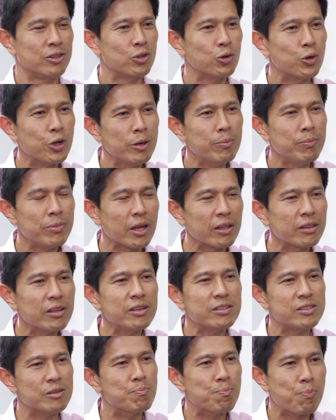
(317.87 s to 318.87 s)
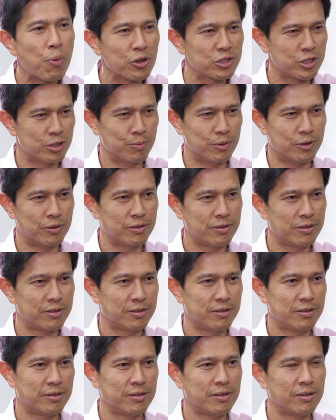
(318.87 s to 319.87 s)
To him, nothing is impossible.
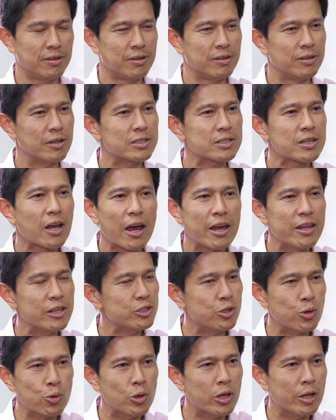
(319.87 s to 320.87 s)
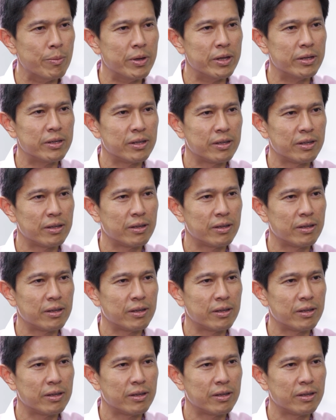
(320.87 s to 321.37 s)
The sky is no limit.